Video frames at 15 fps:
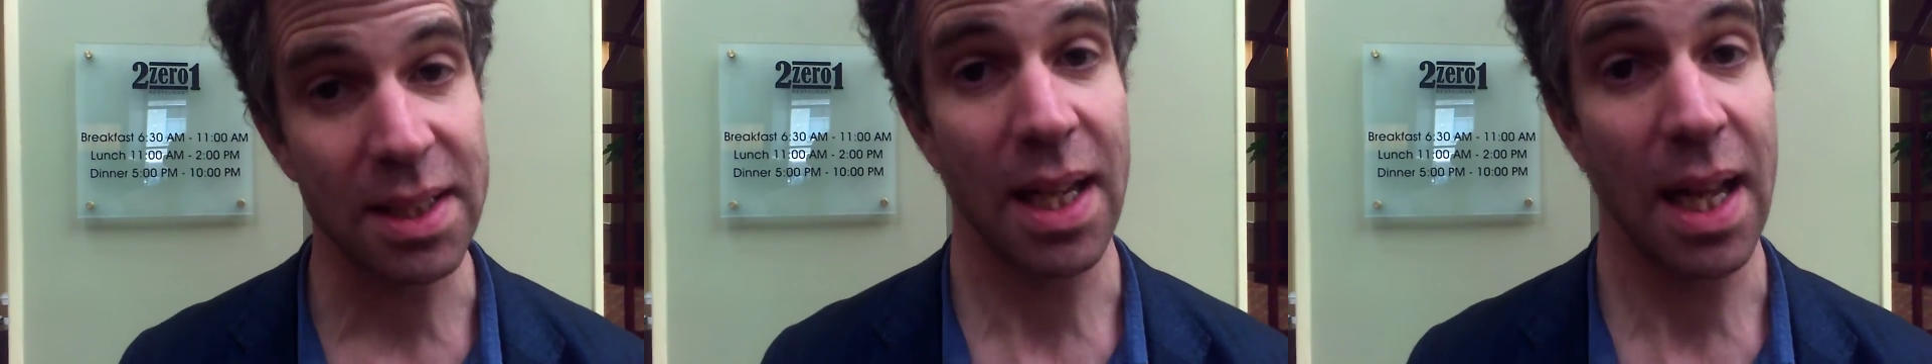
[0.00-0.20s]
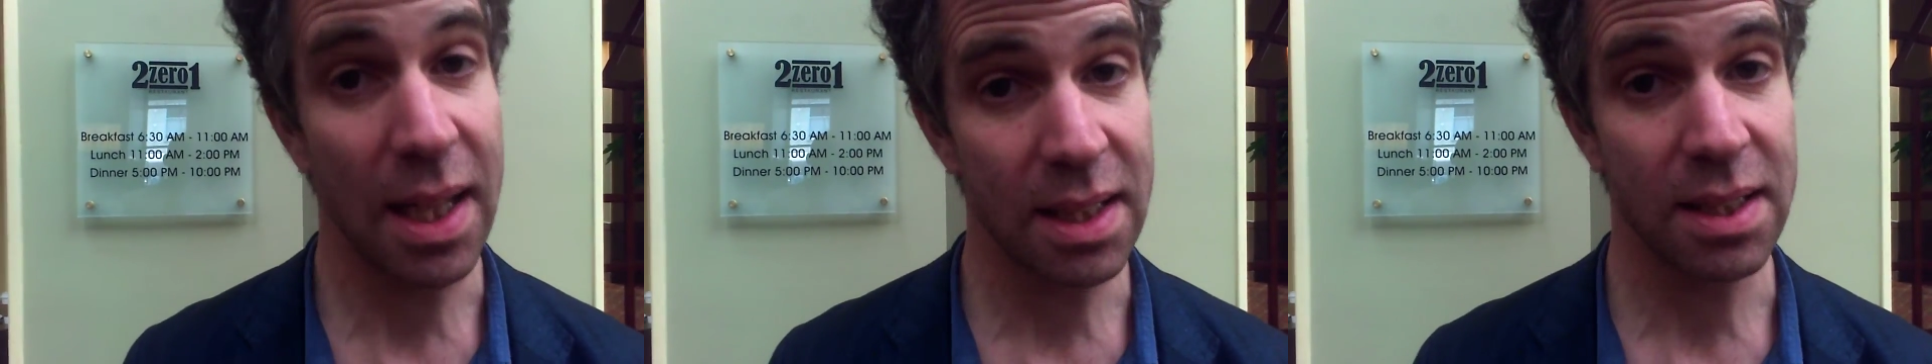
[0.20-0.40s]

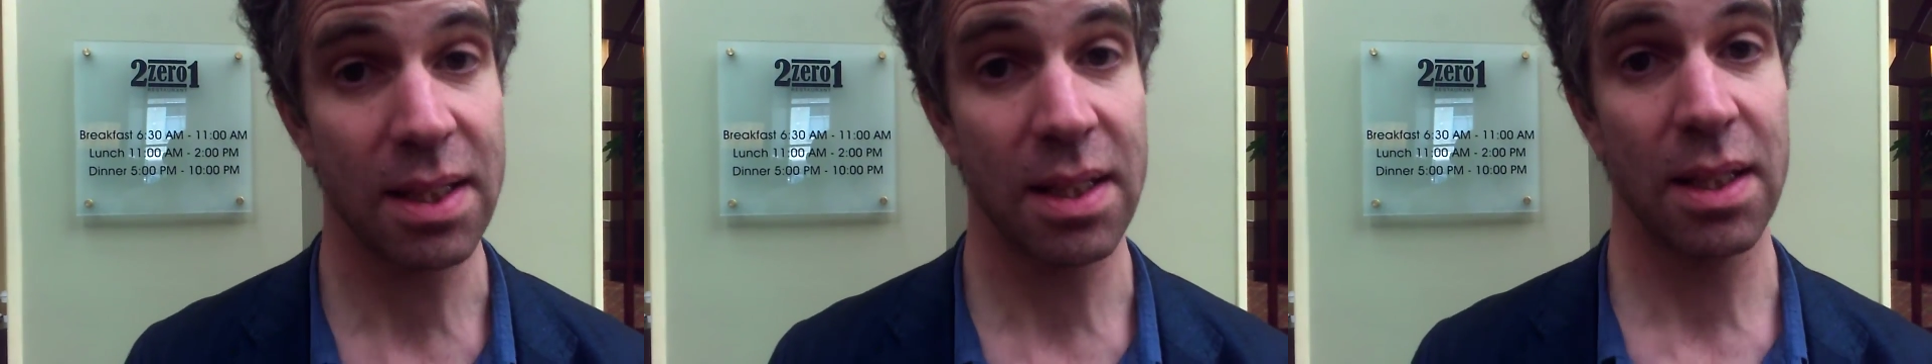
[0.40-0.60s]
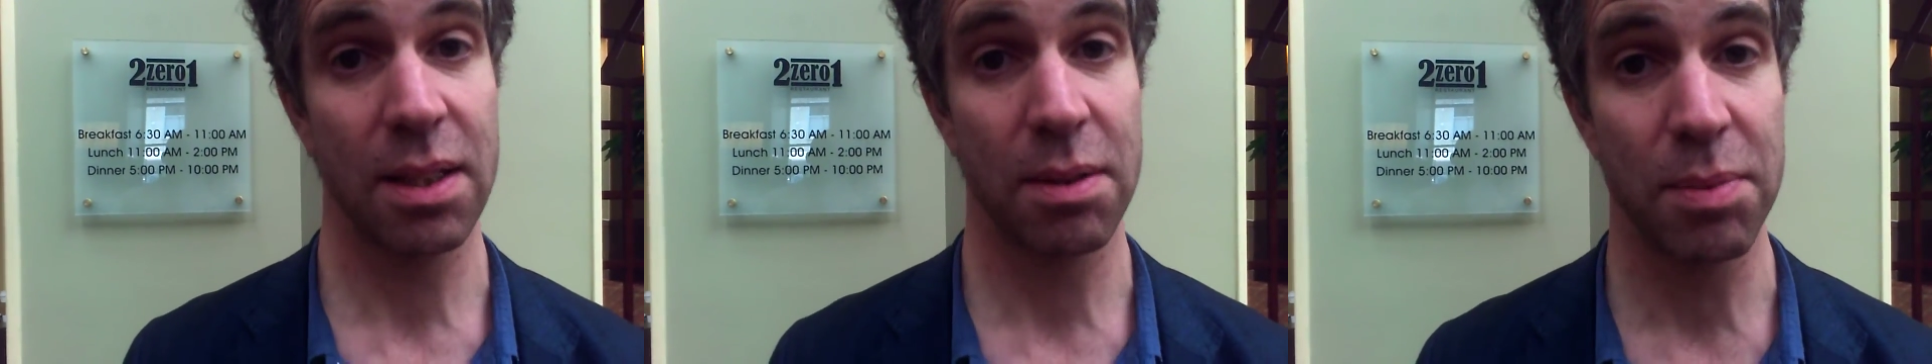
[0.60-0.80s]

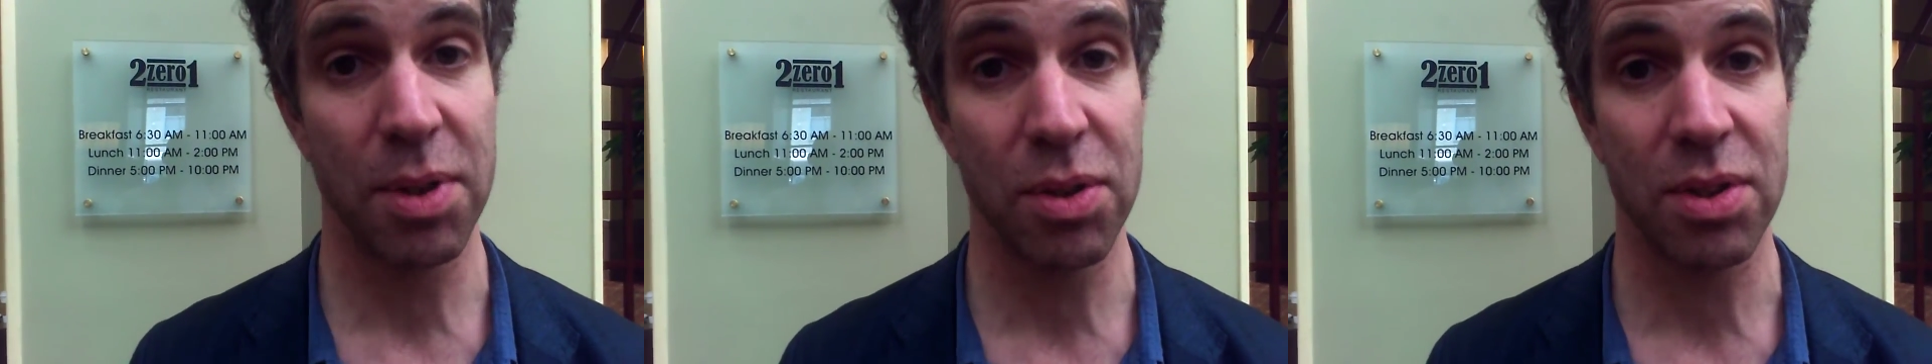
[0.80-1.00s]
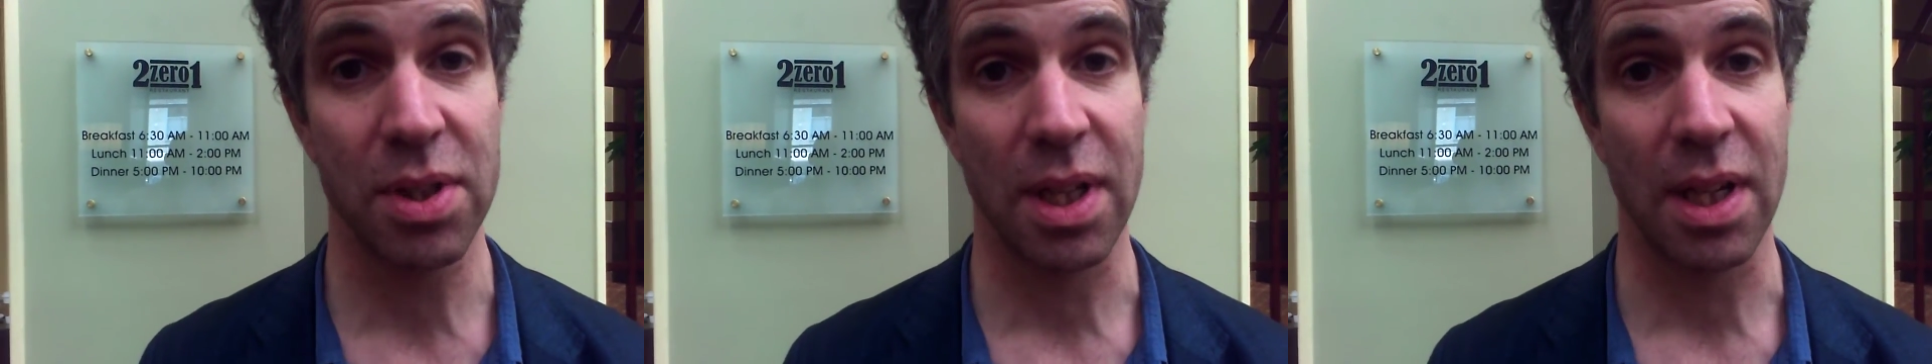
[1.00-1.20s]
legacy is
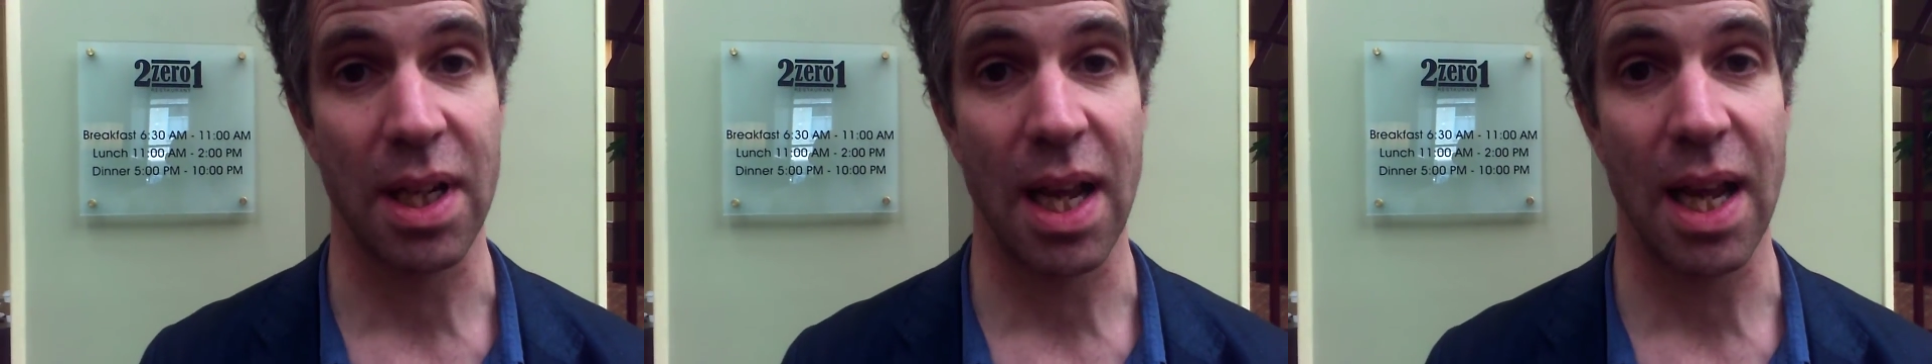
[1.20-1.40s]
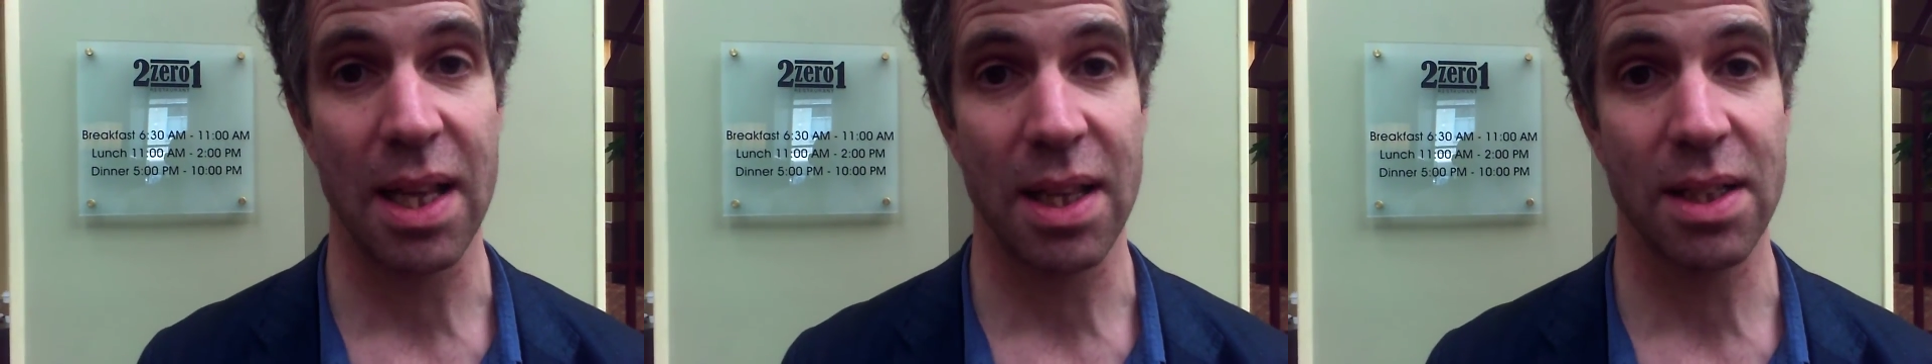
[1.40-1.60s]
music,
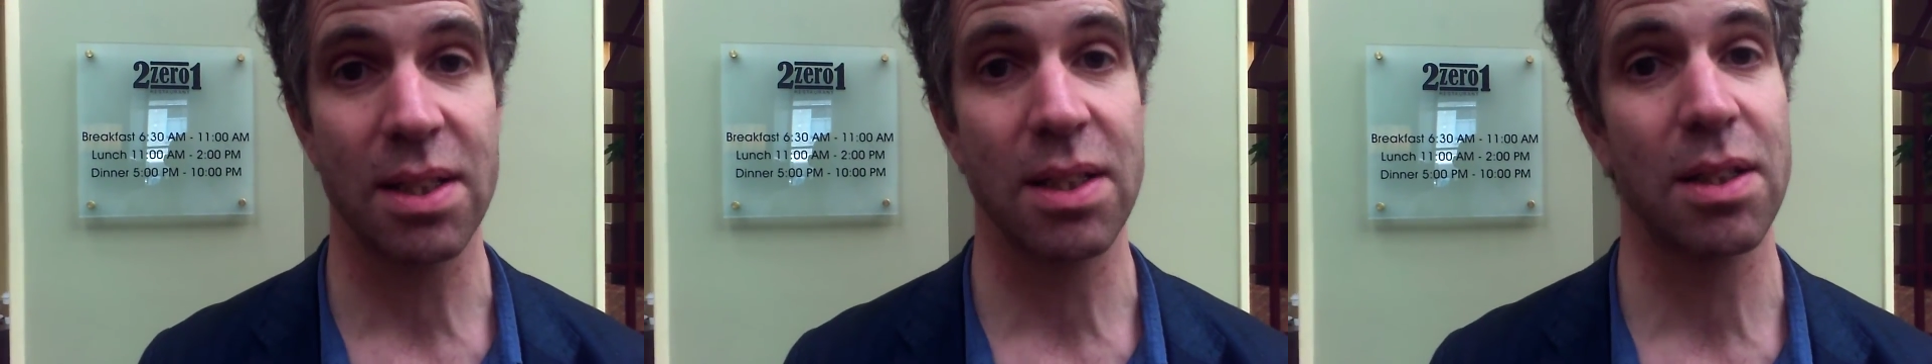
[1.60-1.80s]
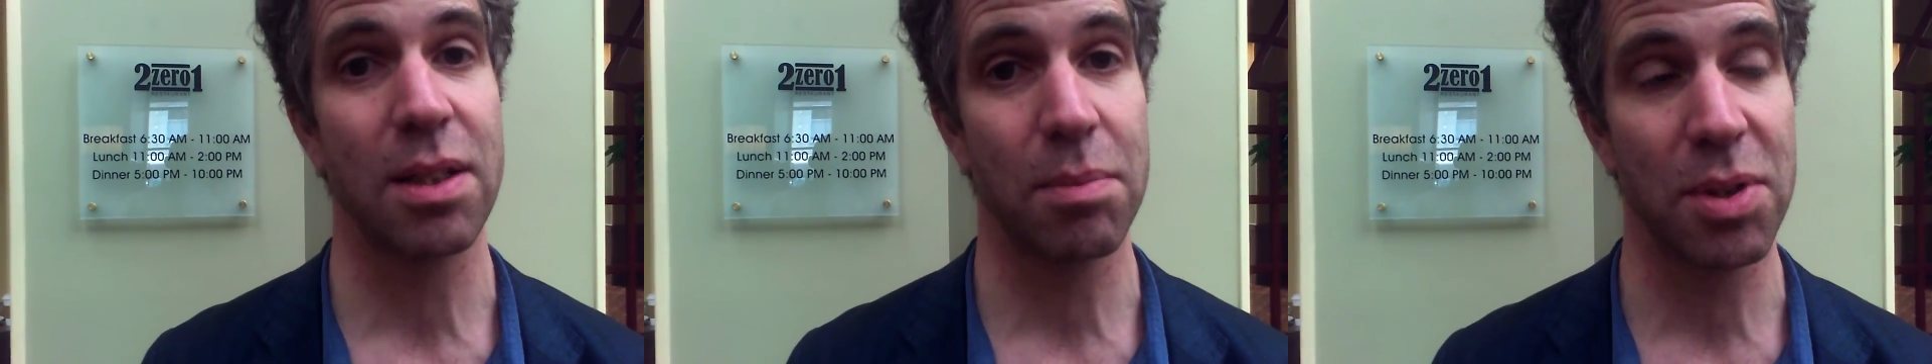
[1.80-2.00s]
and this
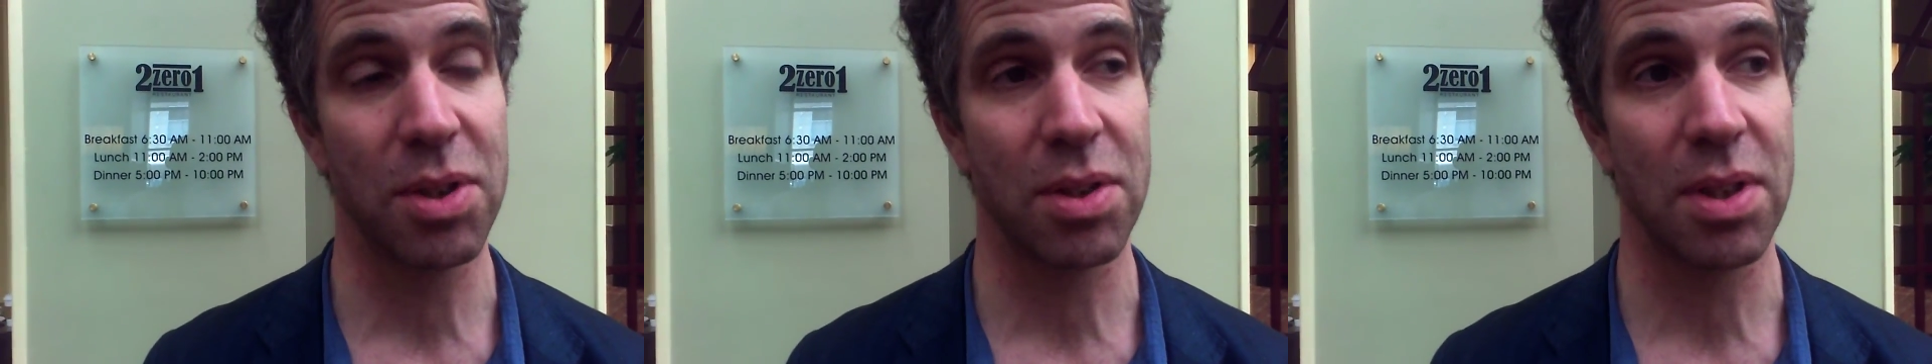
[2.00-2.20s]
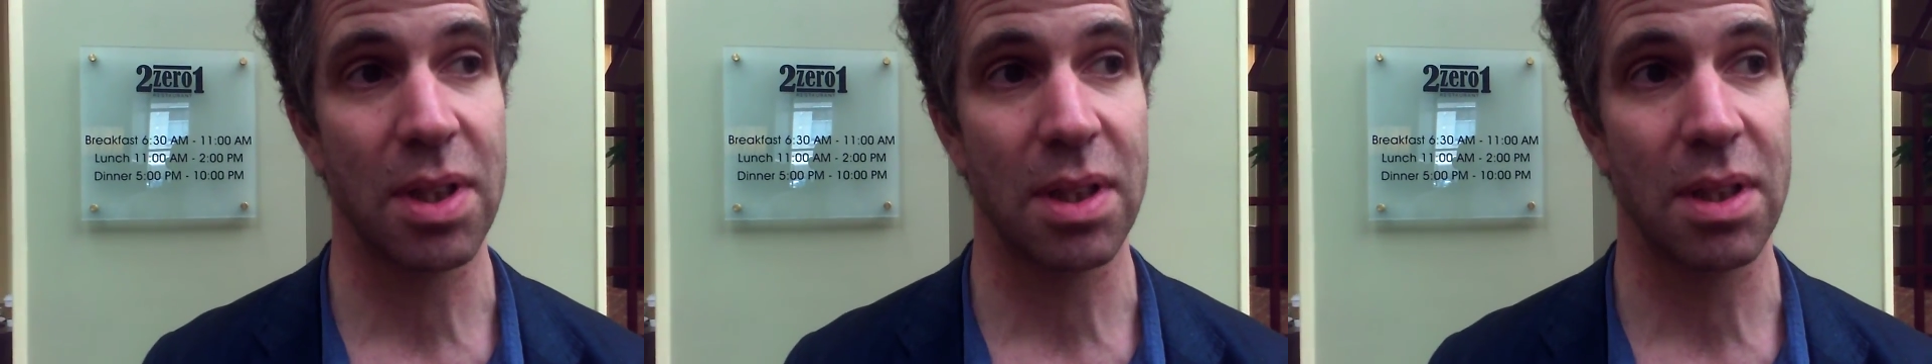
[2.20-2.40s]
is a
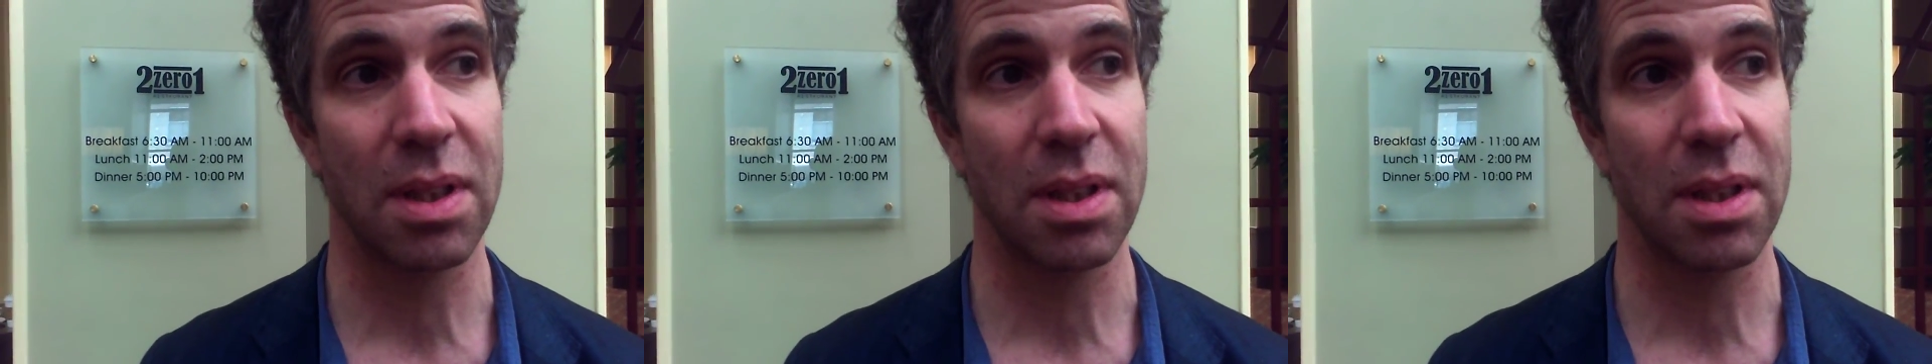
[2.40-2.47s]
music,